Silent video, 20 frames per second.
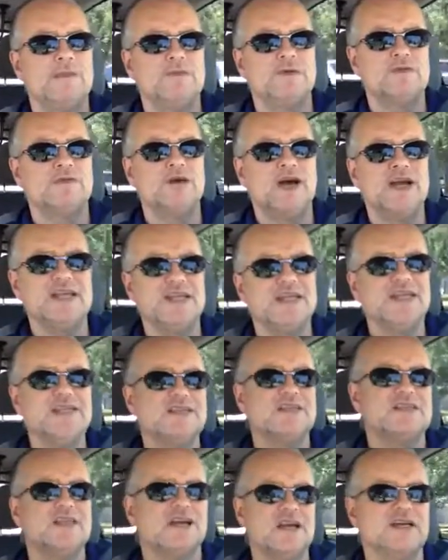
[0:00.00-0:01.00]
provide
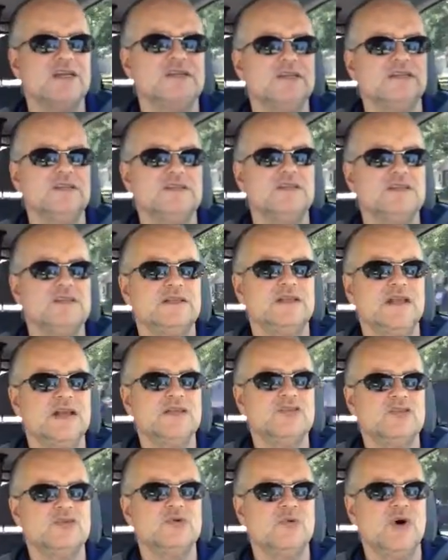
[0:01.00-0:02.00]
insight
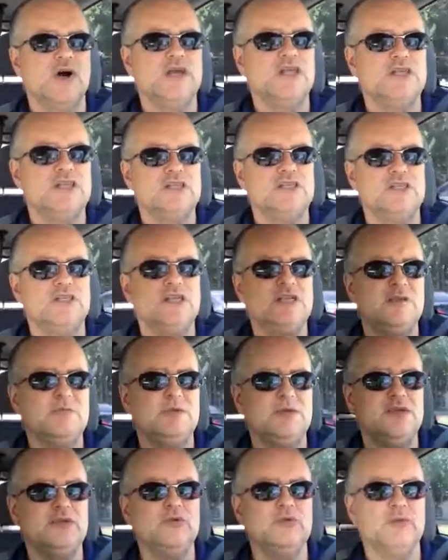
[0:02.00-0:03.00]
as to why it is you need to
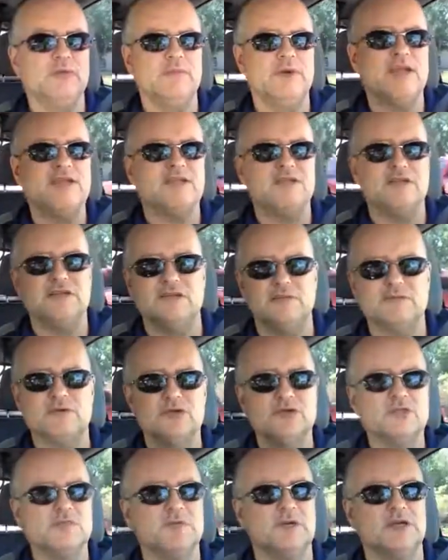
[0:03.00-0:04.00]
be doing the method in the
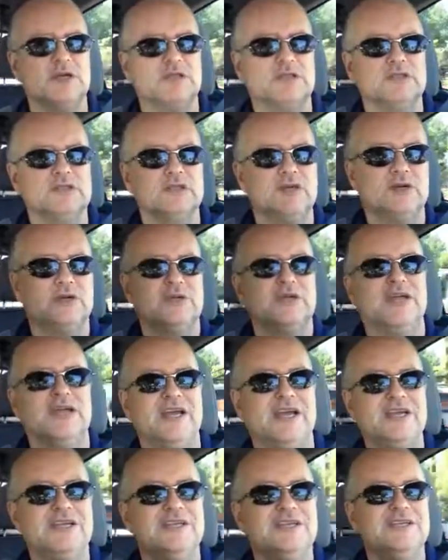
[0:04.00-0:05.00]
first place,
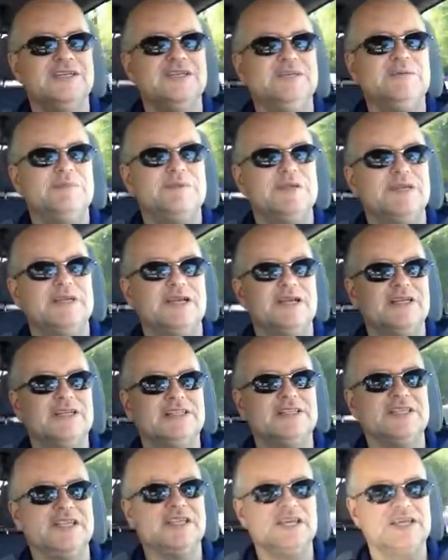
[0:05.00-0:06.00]
okay?
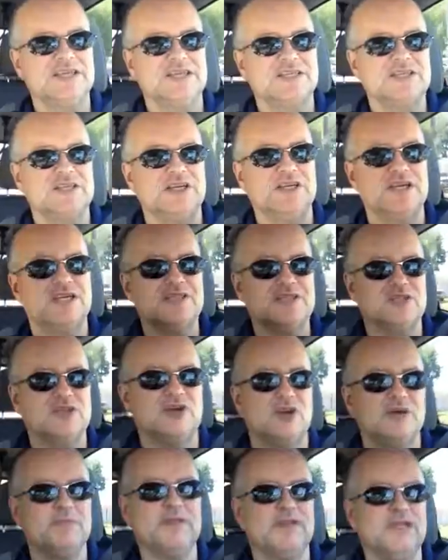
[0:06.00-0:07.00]
Because again, as a
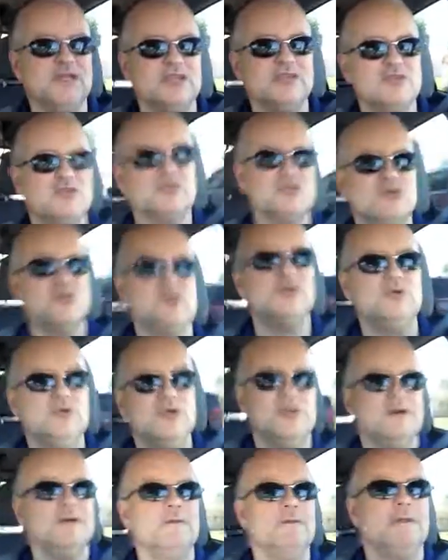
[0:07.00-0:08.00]
dog begins to
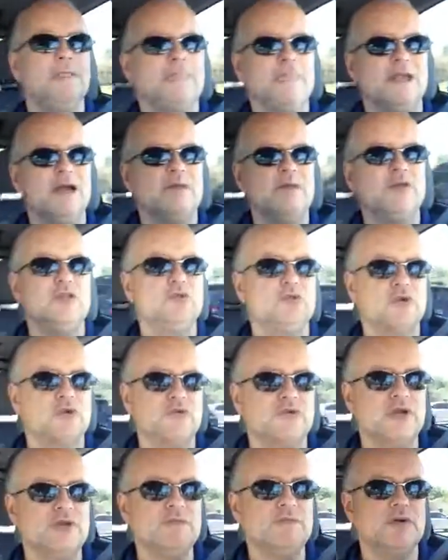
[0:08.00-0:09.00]
come into
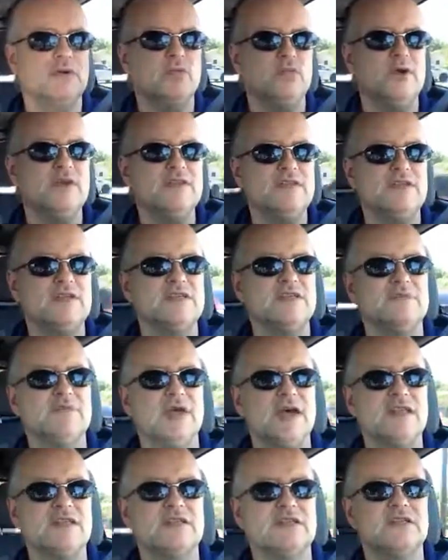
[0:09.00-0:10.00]
agreement with this
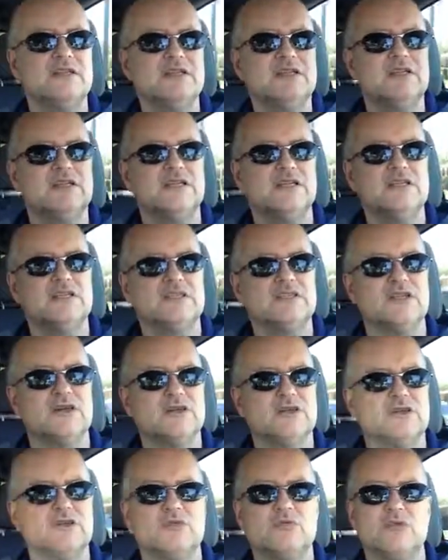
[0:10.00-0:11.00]
method, it's going to
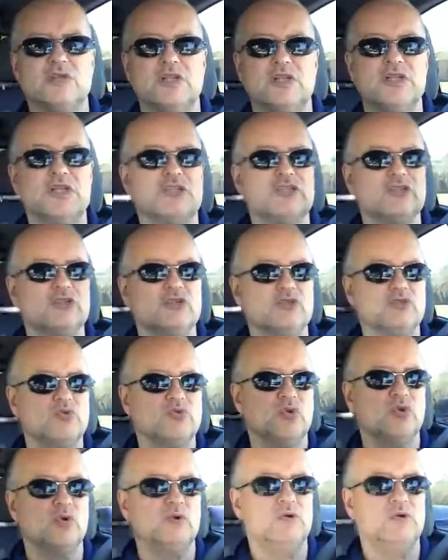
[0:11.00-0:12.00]
start to release
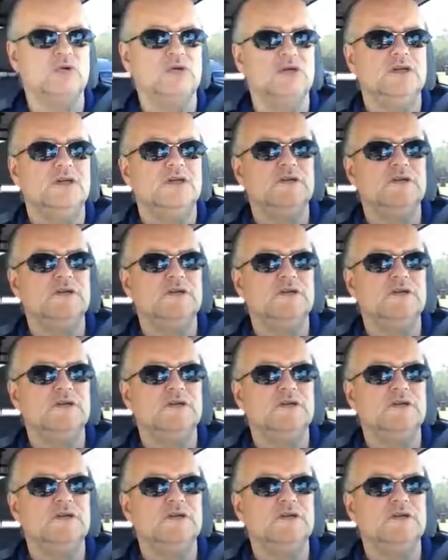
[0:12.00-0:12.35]
control,